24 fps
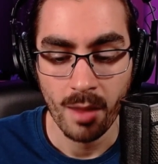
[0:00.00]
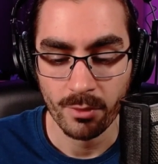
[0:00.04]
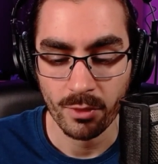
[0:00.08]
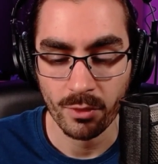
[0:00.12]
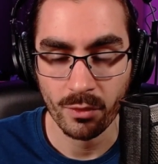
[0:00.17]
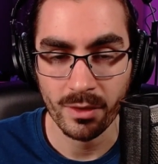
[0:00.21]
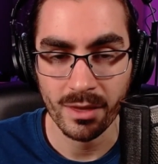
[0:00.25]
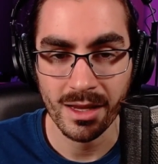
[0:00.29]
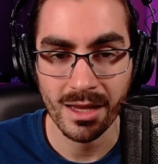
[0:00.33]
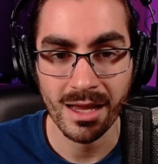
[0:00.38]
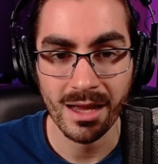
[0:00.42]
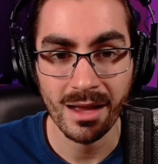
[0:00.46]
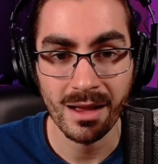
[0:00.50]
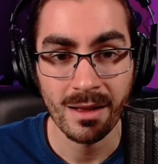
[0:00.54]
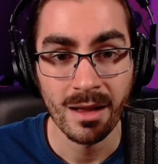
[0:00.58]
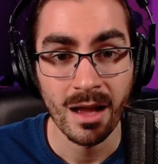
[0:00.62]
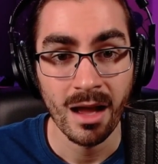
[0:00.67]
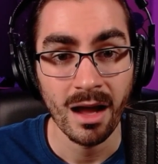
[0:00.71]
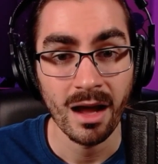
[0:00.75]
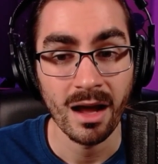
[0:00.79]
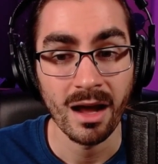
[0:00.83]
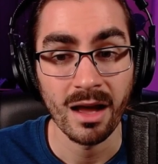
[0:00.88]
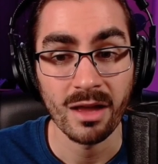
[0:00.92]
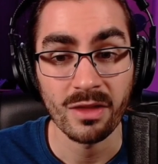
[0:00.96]
Maria,
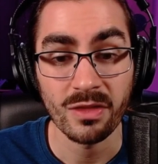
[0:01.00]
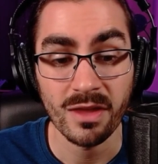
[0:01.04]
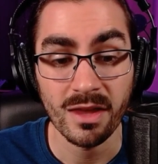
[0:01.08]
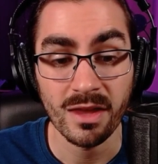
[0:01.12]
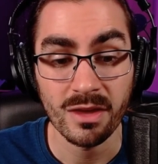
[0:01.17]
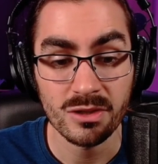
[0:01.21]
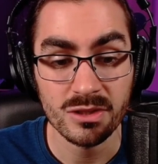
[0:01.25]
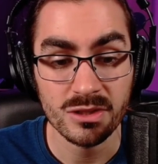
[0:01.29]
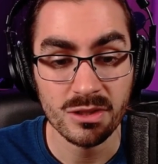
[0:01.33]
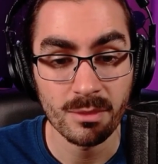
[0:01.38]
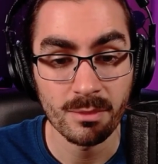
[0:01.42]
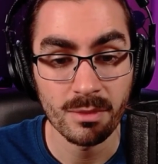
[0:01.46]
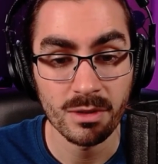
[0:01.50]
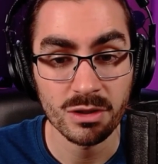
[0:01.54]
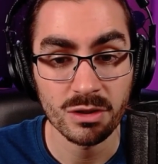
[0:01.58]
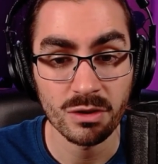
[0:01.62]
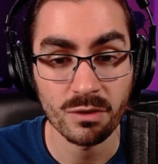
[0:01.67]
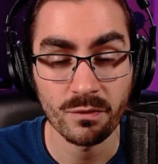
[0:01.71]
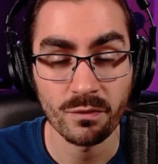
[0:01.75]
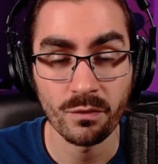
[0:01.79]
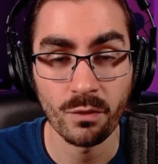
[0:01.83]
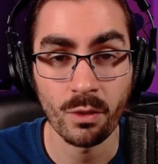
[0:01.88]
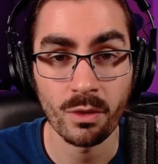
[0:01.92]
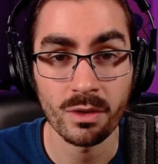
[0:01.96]
thank you so
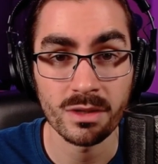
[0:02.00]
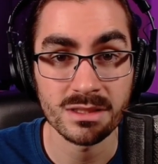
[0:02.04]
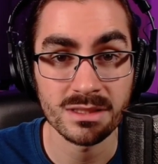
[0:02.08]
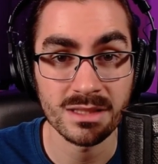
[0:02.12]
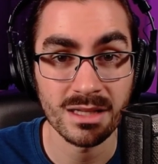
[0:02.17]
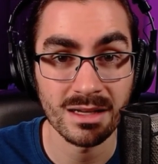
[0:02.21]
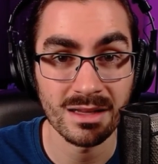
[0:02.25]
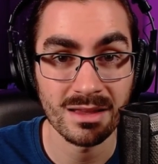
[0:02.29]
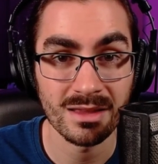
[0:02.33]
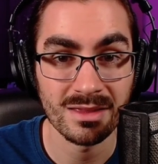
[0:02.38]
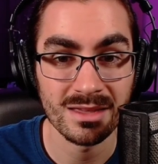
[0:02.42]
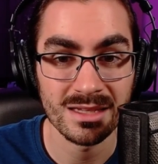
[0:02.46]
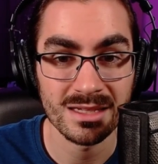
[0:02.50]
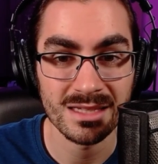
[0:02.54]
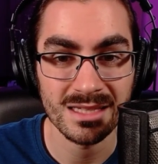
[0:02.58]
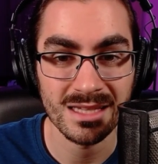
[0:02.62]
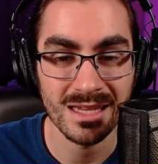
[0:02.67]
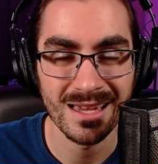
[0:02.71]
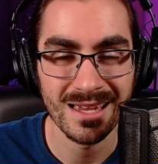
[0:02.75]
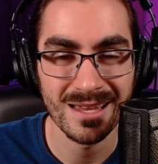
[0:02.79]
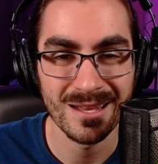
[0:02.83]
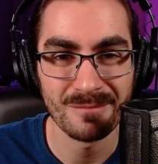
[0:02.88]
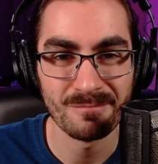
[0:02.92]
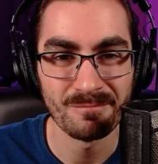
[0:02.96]
much for sending this
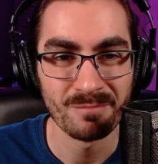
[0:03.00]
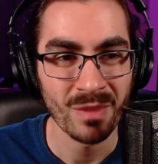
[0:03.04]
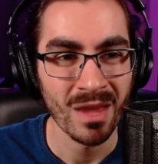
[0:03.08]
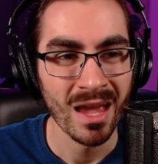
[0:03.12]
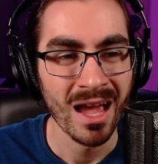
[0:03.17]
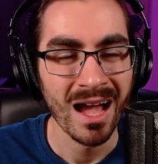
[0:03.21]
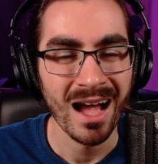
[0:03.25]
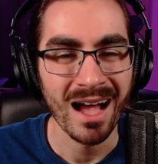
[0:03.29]
in.